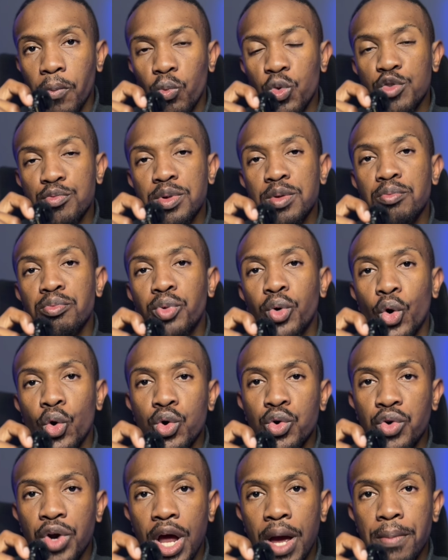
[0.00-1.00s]
we've been
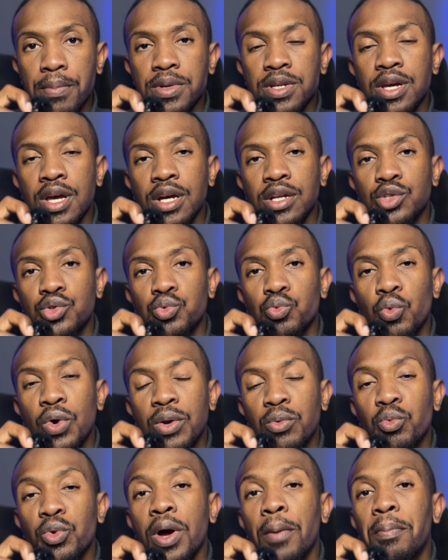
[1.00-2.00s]
programmed to,
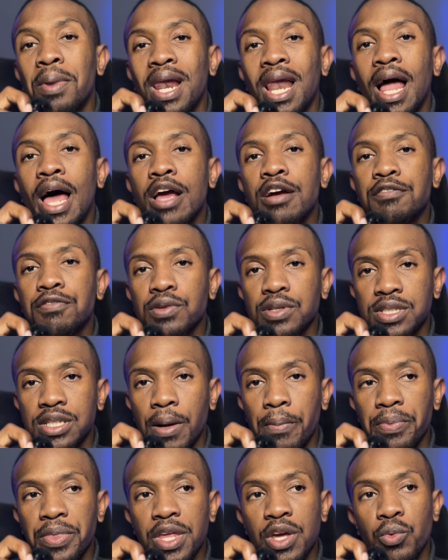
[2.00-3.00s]
when we're applying for
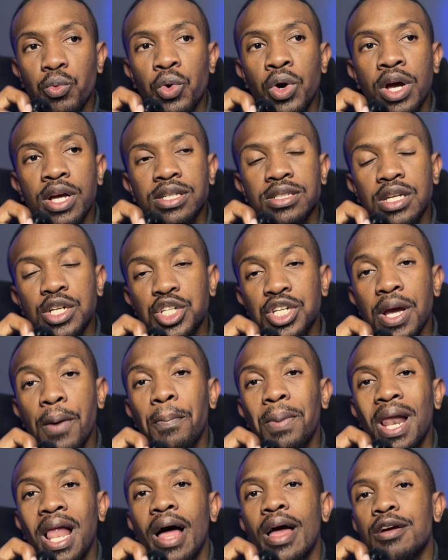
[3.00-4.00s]
something, we're essentially
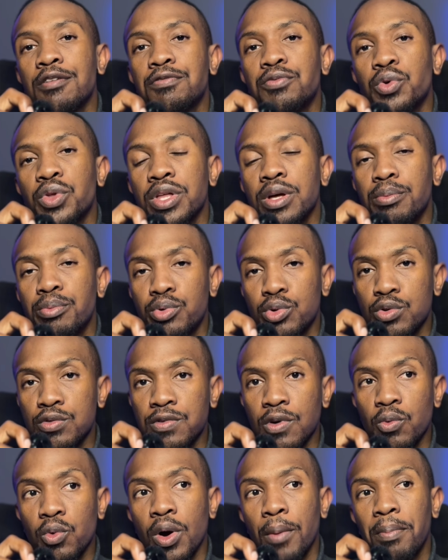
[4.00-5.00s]
applying for the
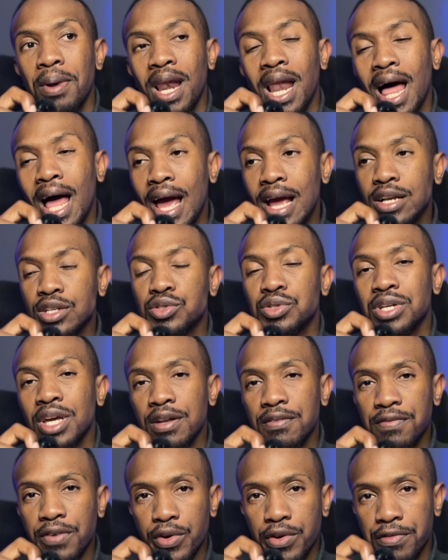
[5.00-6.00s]
approval. We're applying to get
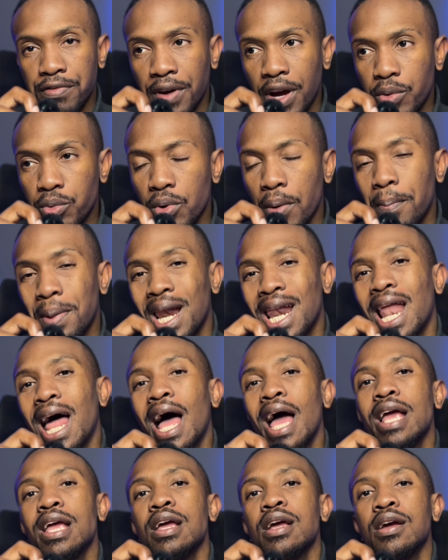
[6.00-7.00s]
verified. We're
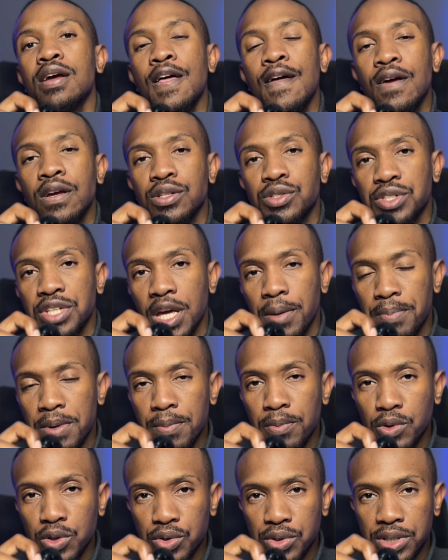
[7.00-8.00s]
applying to get
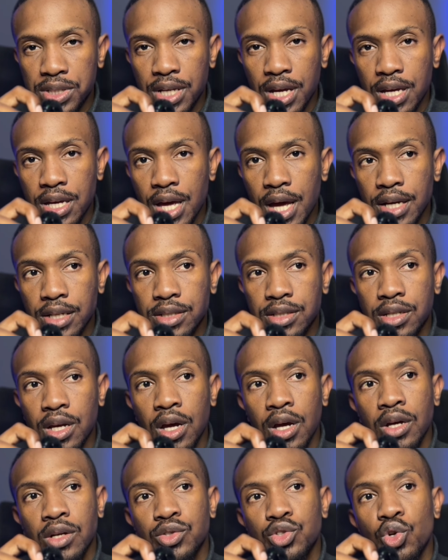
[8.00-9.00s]
people to say yes.
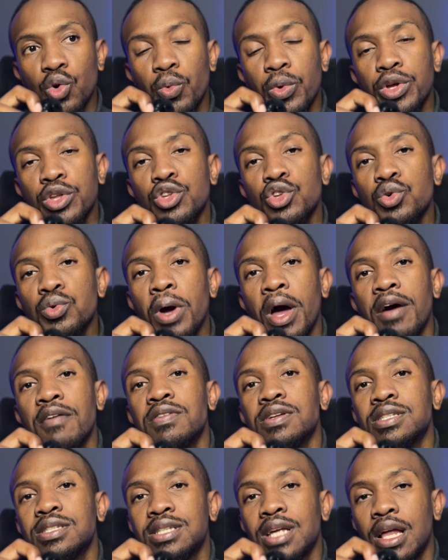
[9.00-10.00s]
So when you have
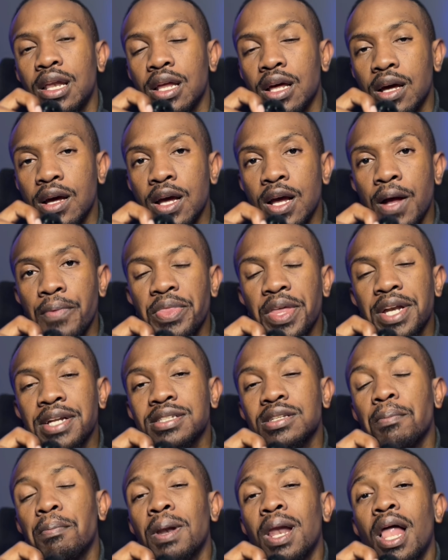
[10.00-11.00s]
a seller that is
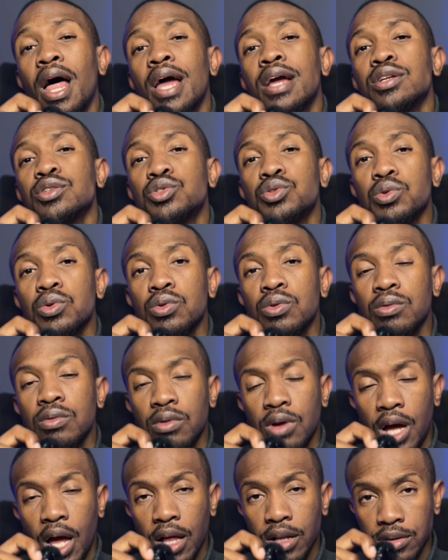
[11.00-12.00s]
applying to
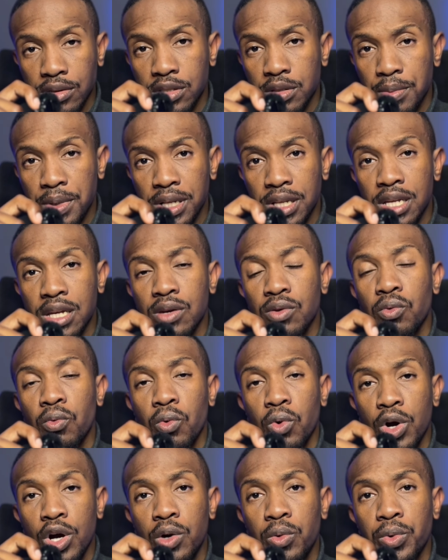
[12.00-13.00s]
ultimately
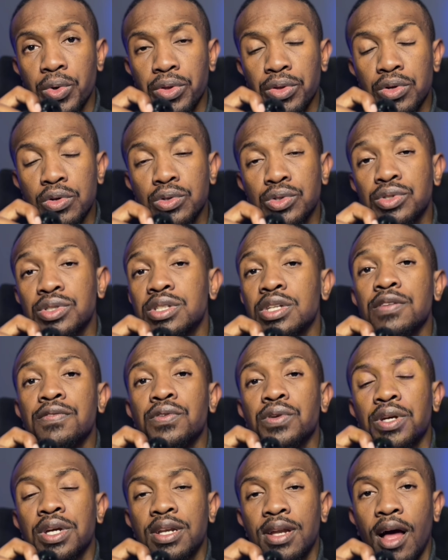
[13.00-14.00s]
work with you to see if you
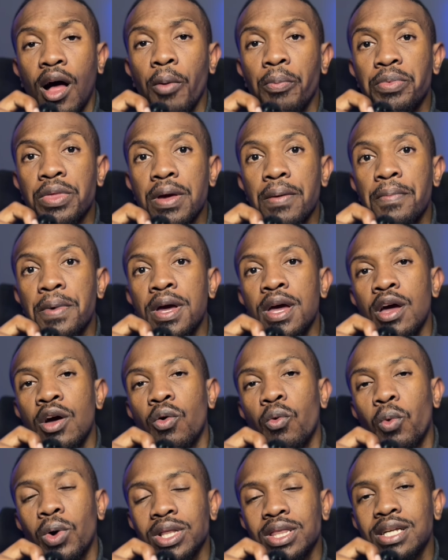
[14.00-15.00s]
can help them,
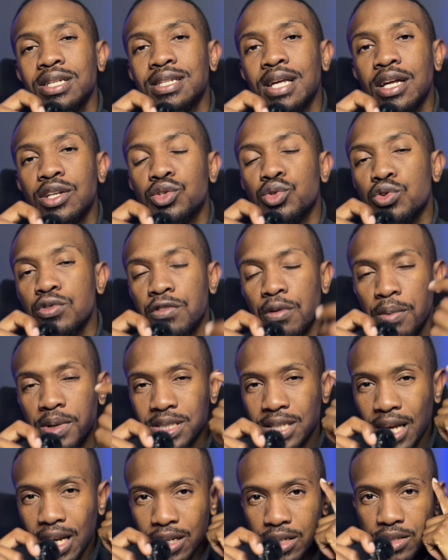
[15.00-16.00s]
what does that do from a
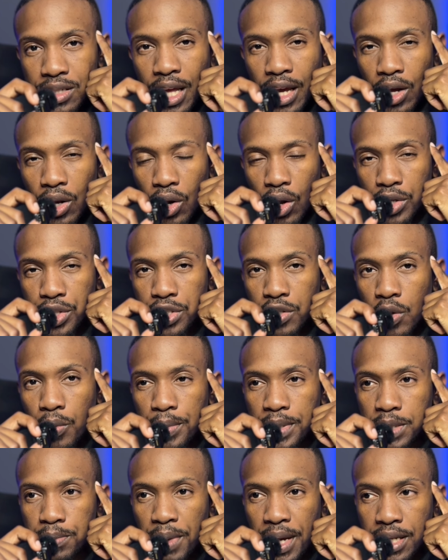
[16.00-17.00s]
psychological
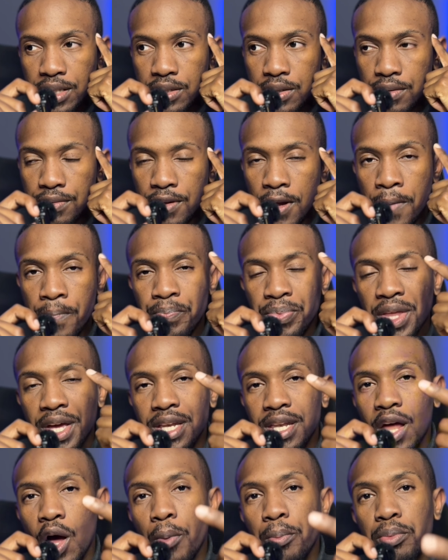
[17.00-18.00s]
perspective? That
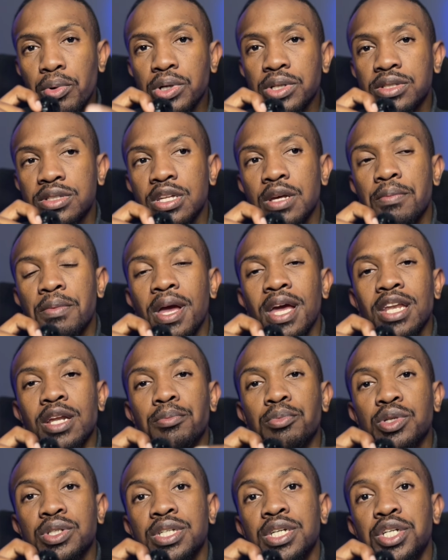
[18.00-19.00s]
now puts them in a
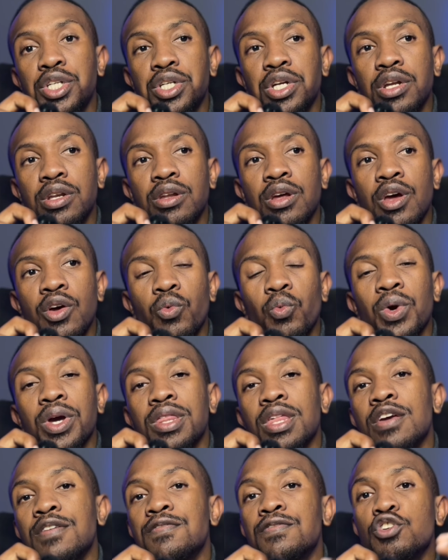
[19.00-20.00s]
position where
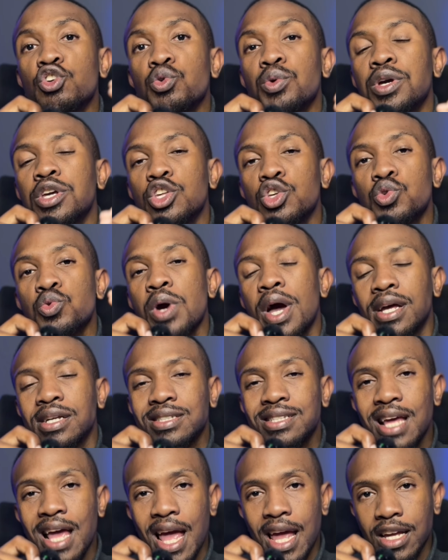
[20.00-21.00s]
they're viewing you as
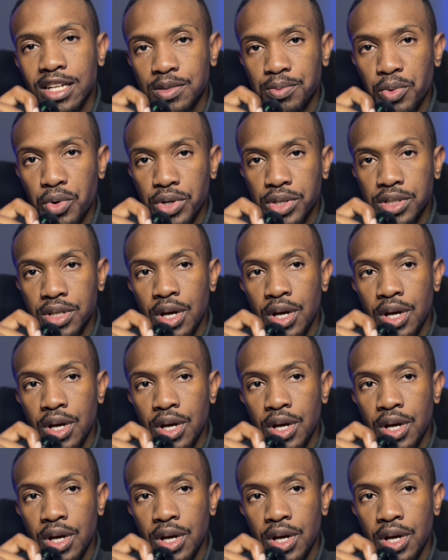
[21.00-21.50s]
the expert.